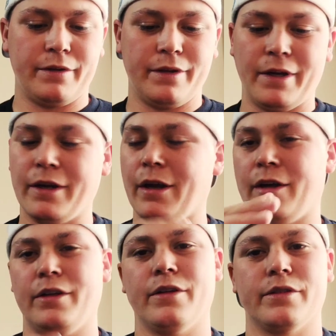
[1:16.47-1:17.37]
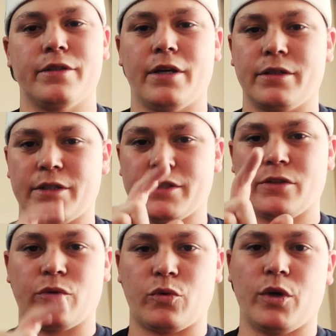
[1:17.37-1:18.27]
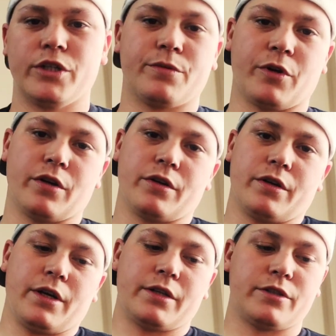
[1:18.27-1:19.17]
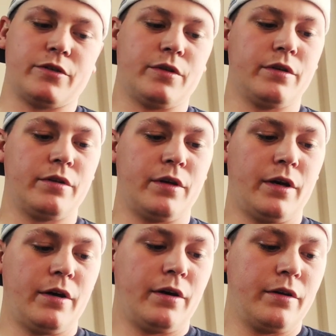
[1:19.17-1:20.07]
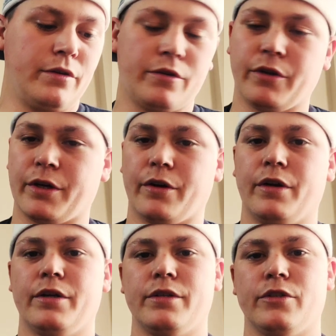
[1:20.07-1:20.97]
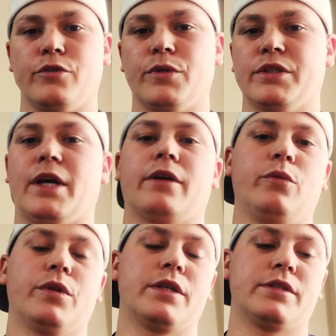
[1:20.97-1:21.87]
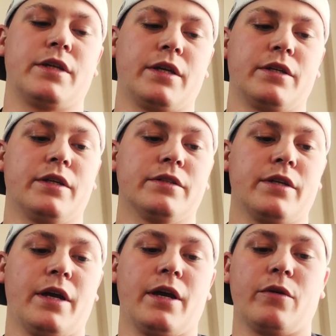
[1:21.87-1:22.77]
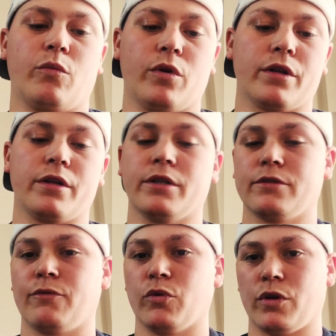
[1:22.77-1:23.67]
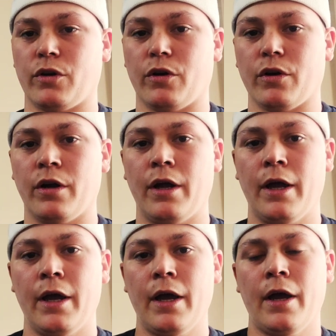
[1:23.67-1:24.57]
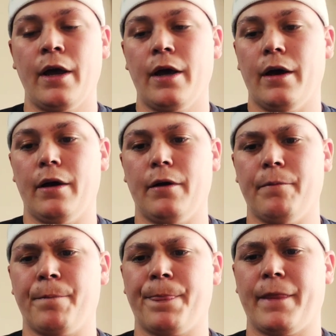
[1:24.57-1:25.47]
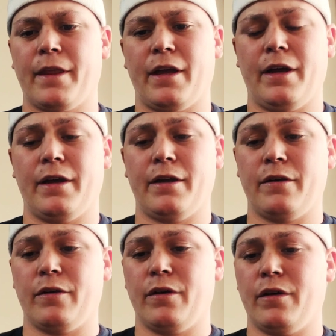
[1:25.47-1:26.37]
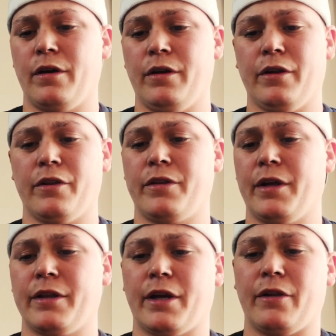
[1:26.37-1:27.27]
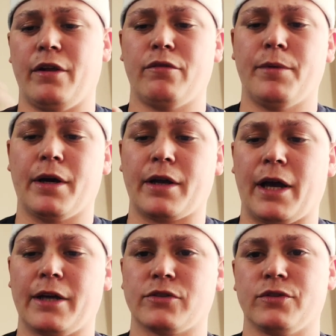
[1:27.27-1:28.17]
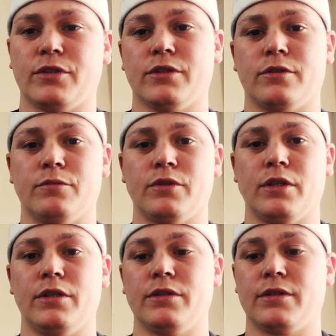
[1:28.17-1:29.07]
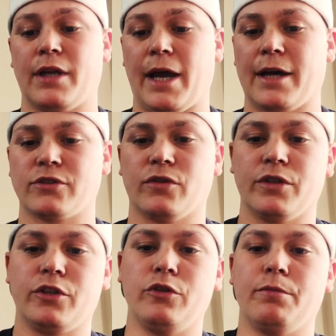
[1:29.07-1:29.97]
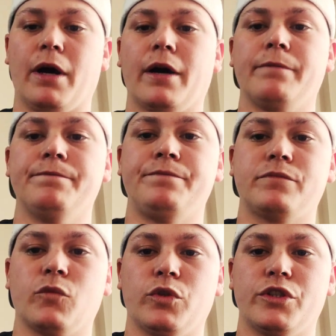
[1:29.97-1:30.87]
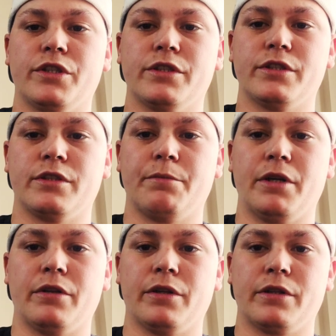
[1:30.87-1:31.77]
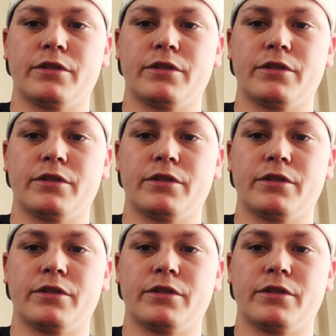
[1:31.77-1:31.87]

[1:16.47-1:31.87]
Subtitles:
Any of the settings has a little question mark next to it. You click on it, it tells you exactly what that setting does and what it does for the car. And another thing that I love about Castle systems is the Castle link you buy, which this is the B-Link.